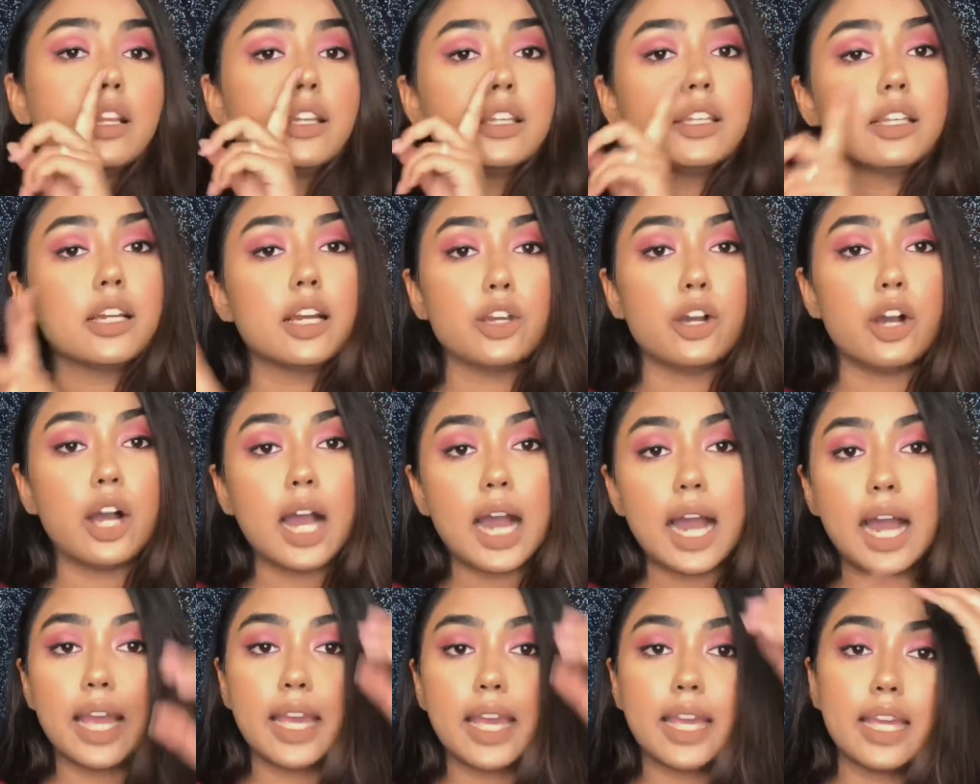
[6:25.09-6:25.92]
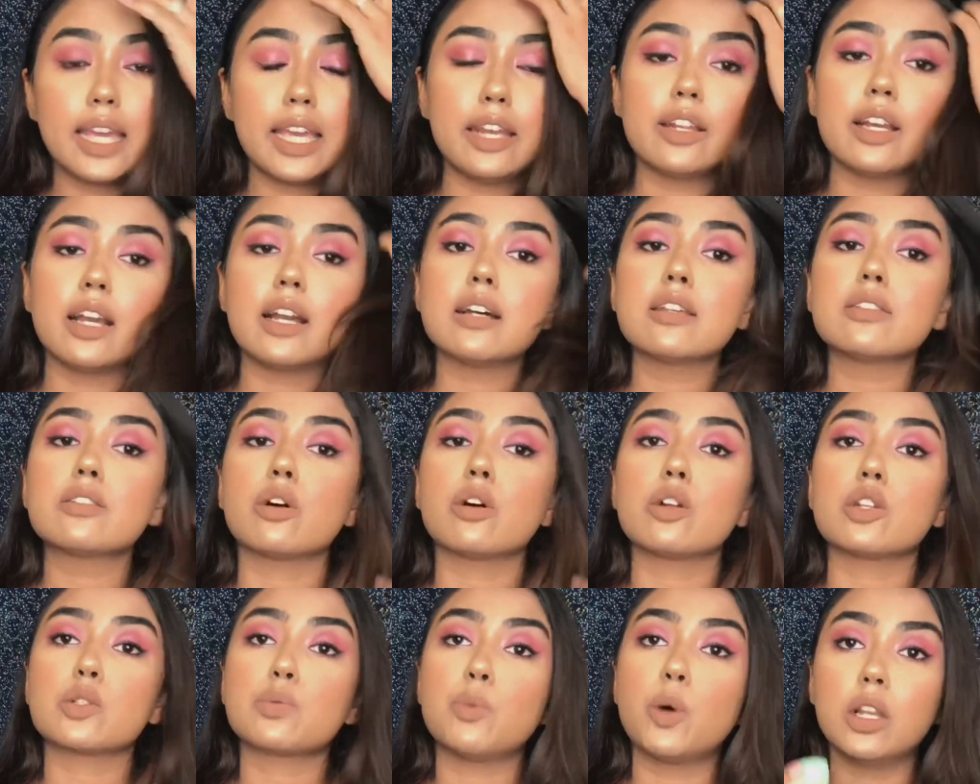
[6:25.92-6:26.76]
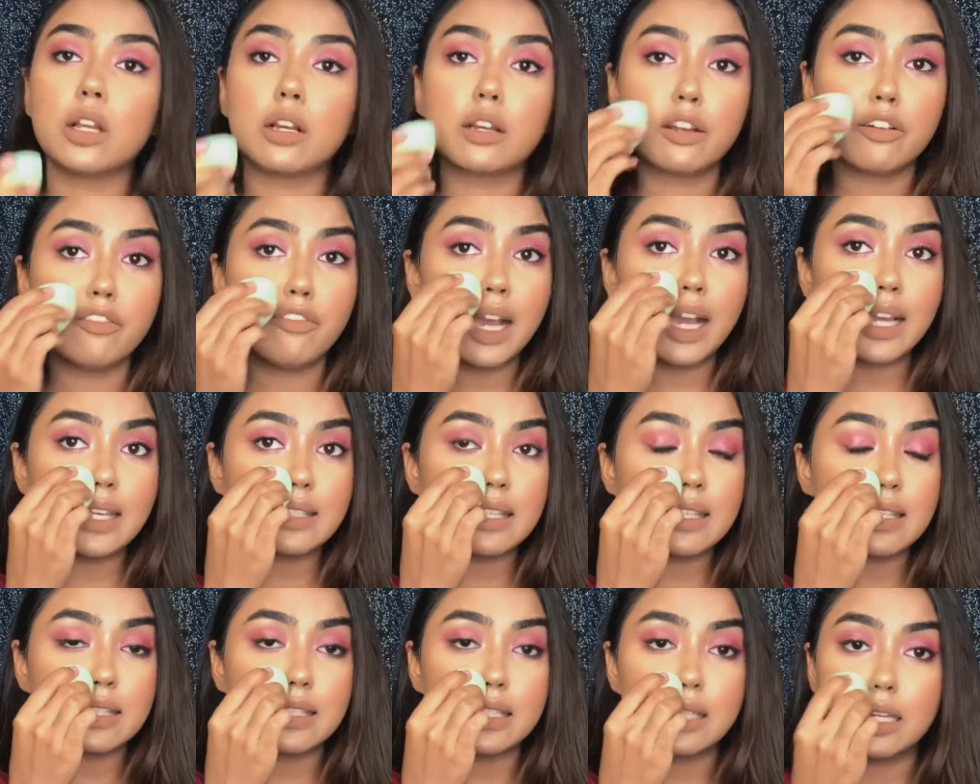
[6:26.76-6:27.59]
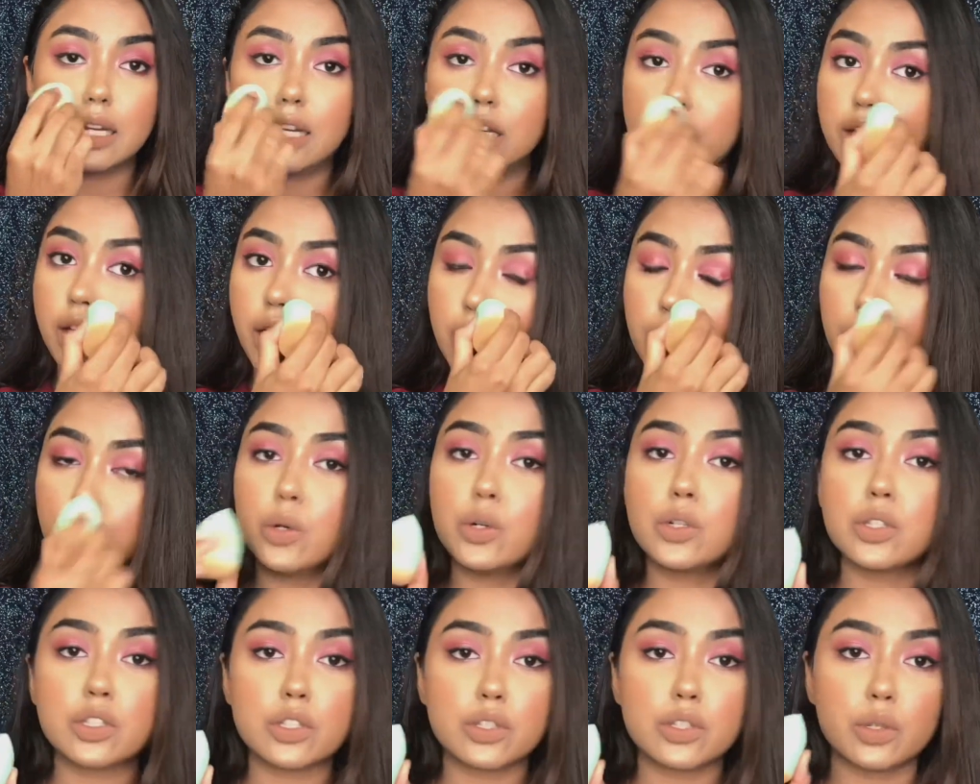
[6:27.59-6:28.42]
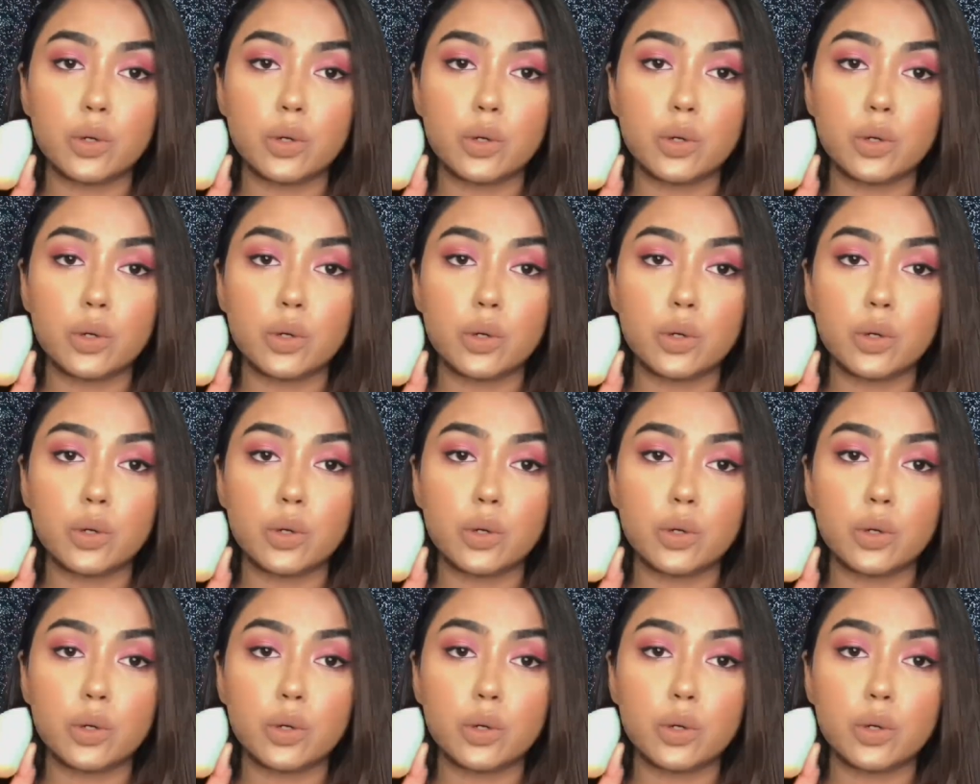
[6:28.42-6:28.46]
near your eye areas or smaller crevices near your nose,